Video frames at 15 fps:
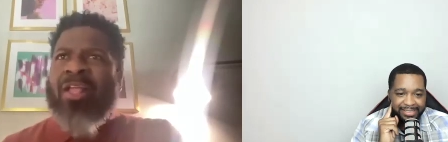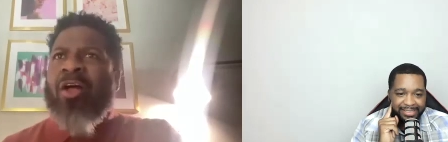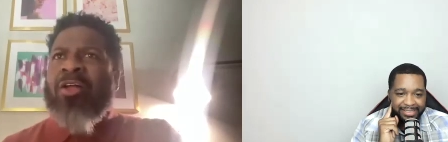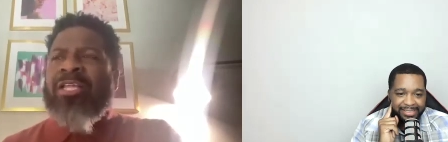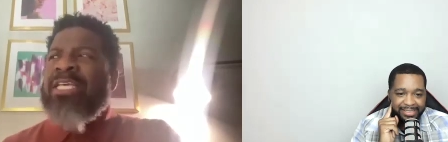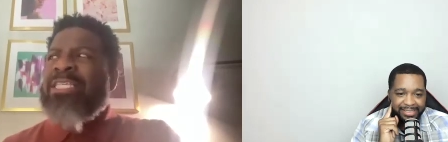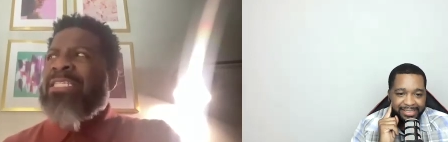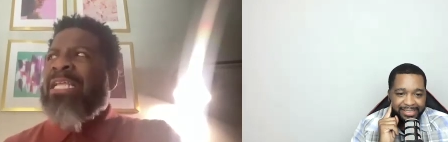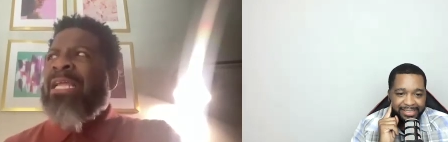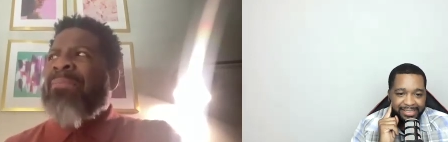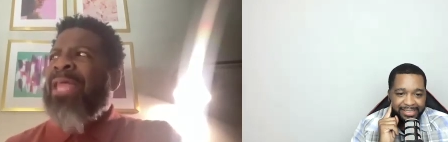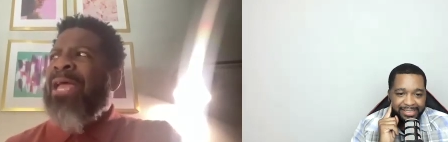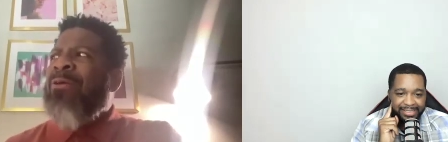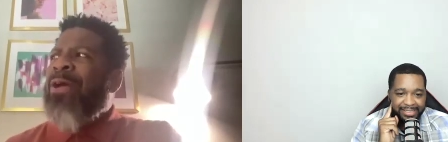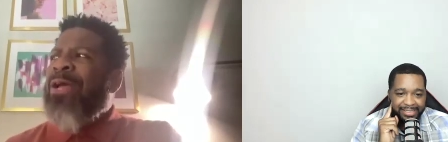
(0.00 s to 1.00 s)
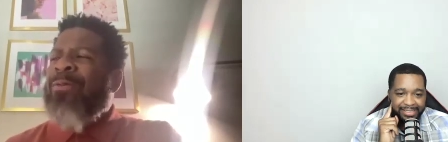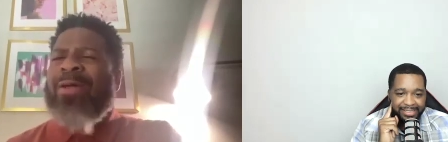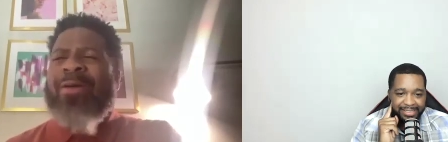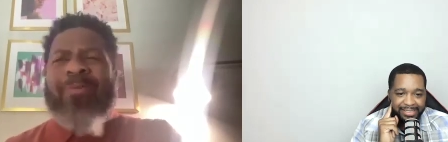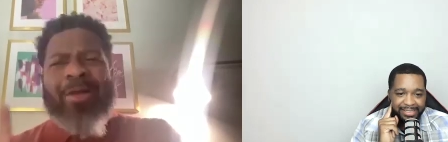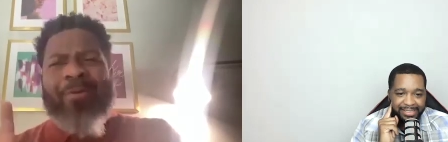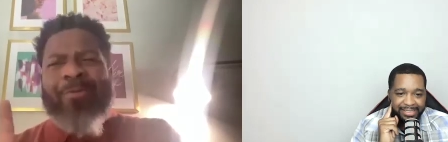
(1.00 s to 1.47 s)
Speaker 1: all this. And I'm like, wait, wait,
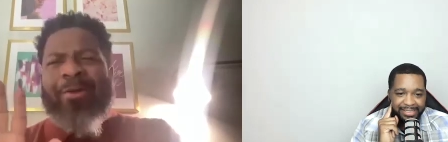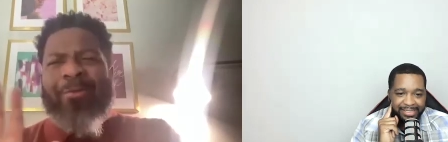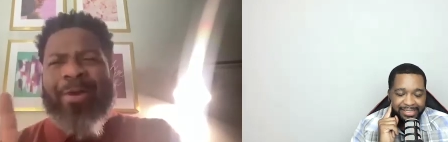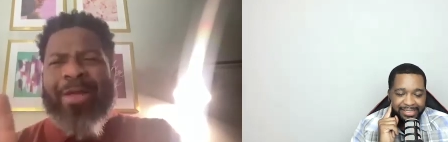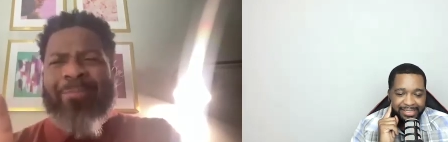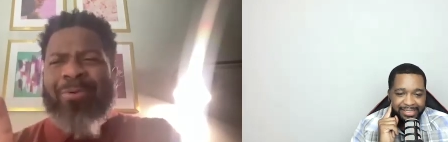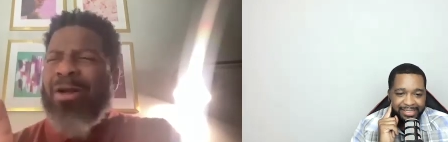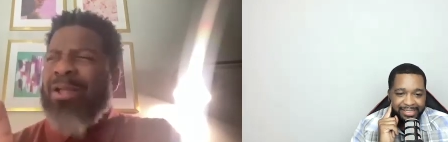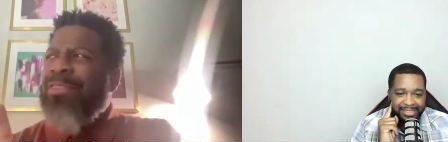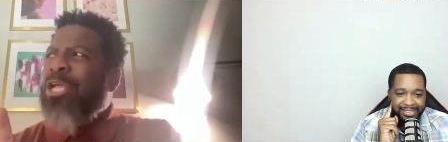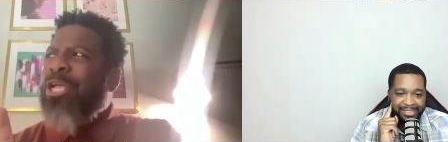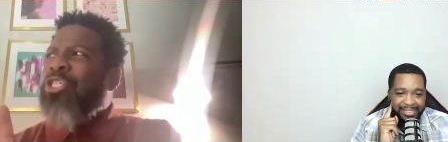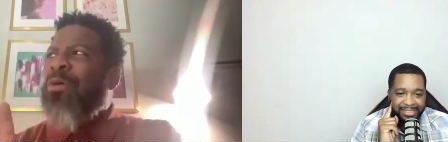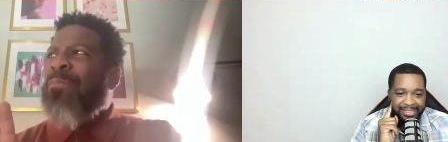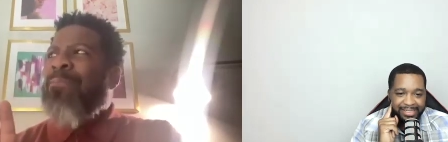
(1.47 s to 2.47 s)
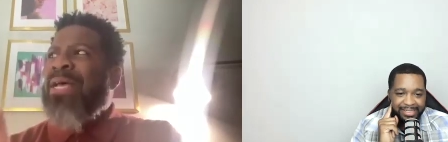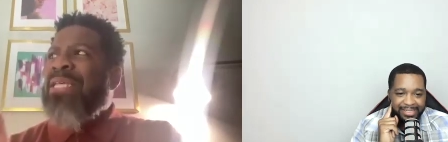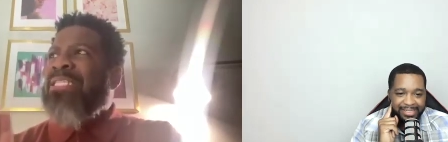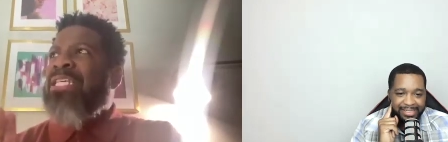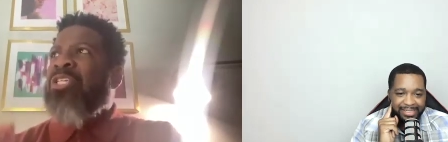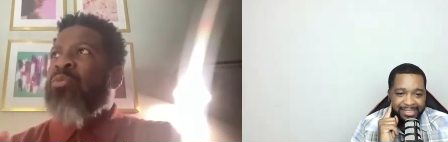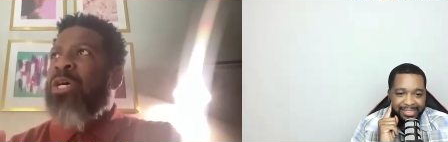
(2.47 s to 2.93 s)
wait, wait, wait, bro. I thought your
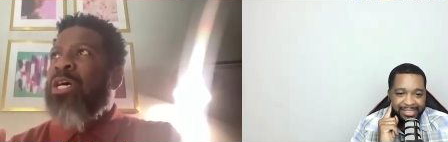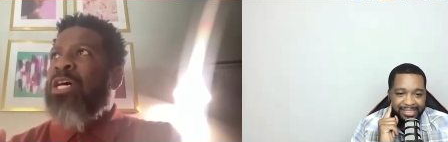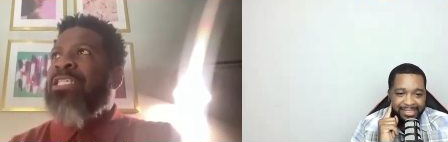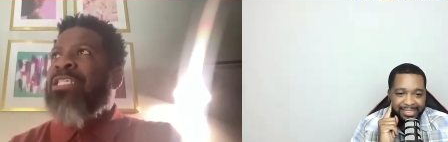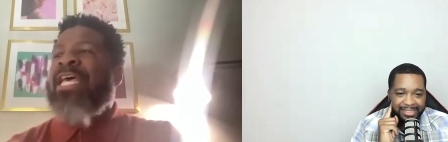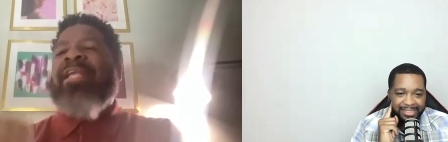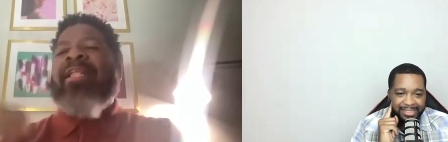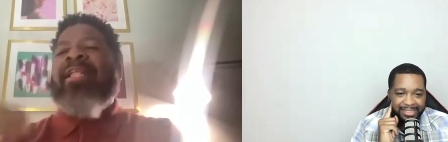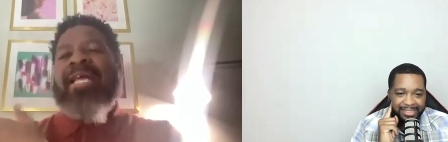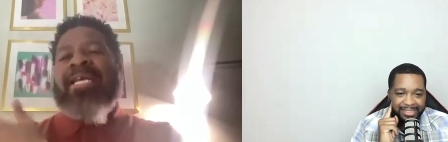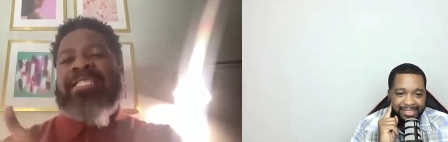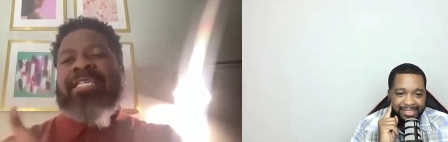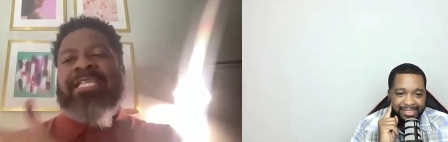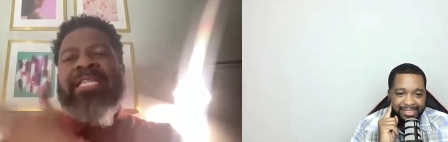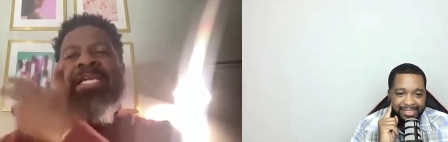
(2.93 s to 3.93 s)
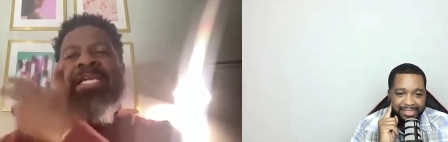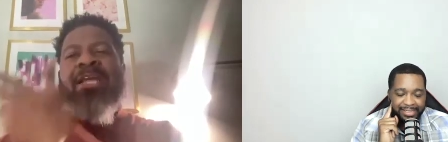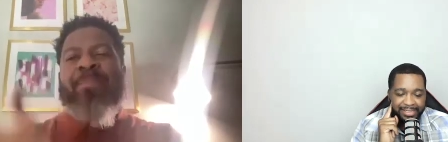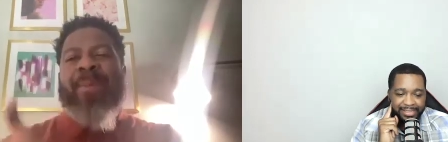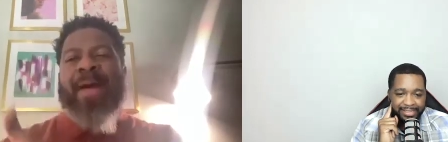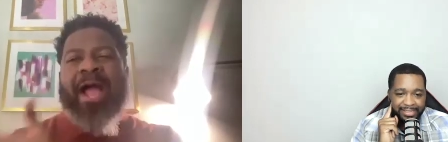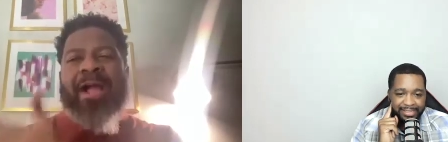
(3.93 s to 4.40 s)
message was let's clean
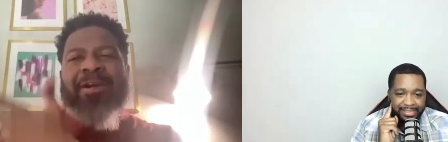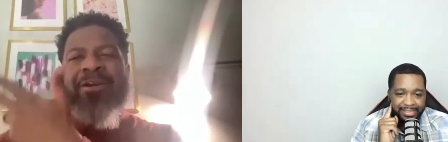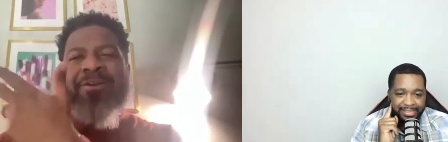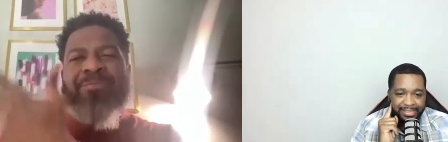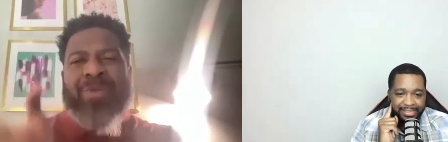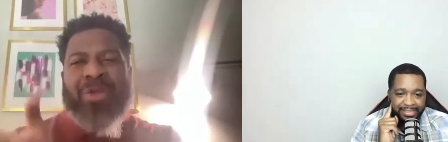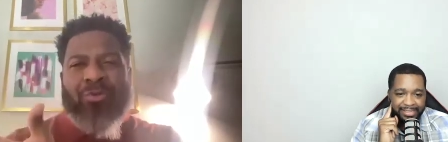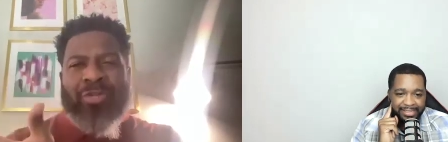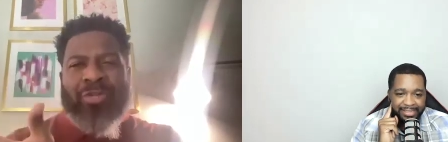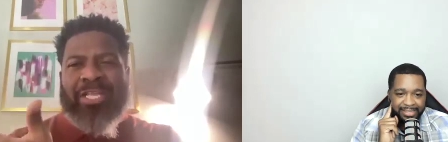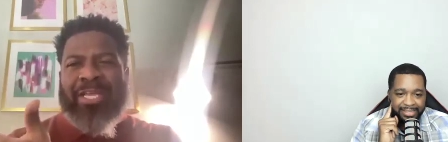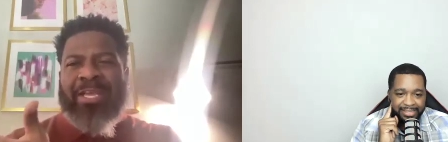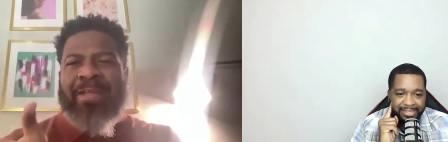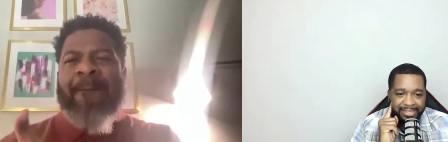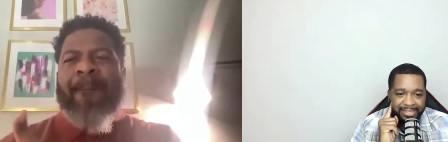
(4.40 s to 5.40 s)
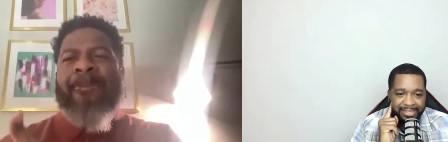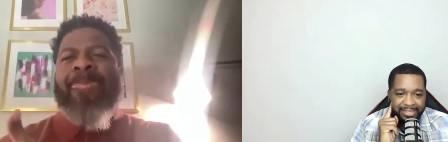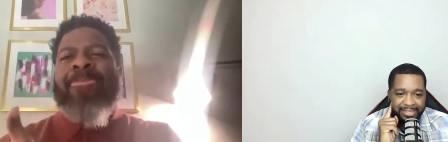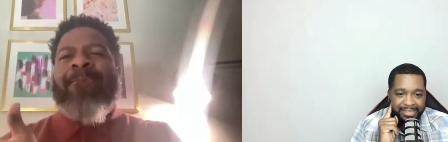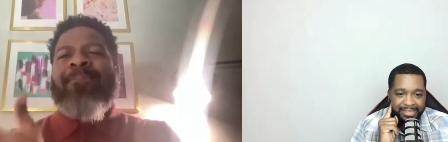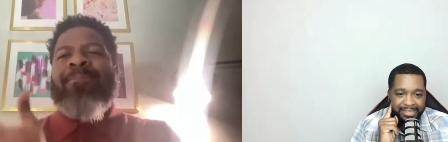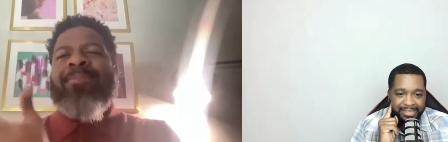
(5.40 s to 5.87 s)
up our community
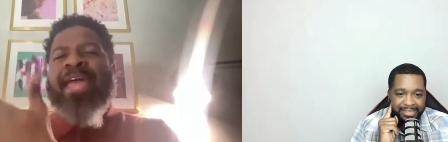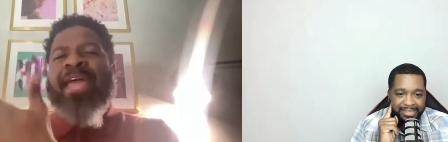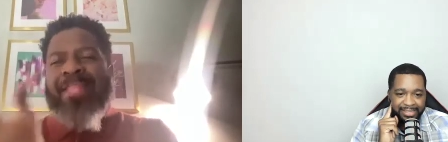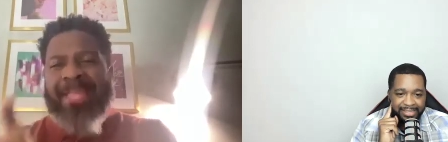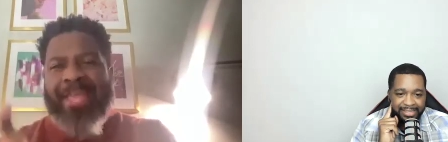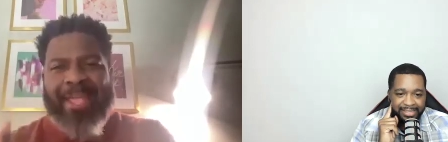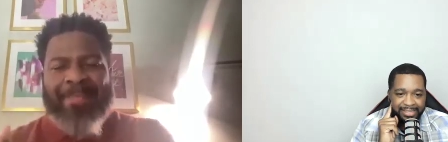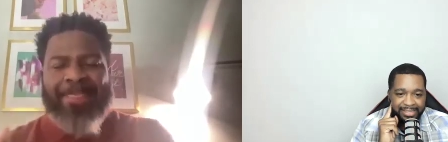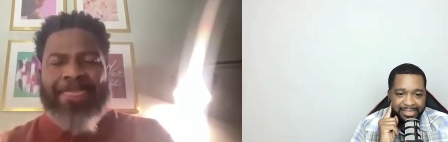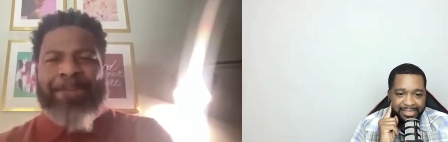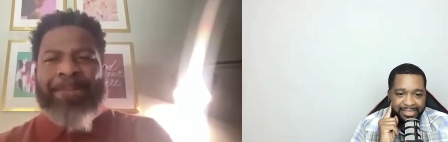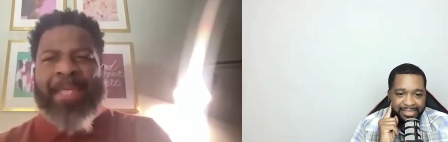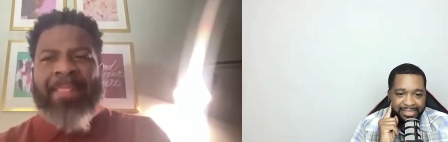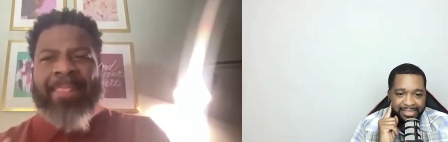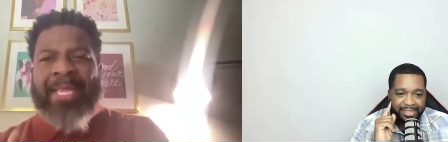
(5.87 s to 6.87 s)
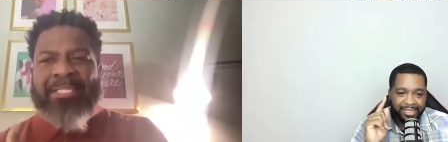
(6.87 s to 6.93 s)
and and and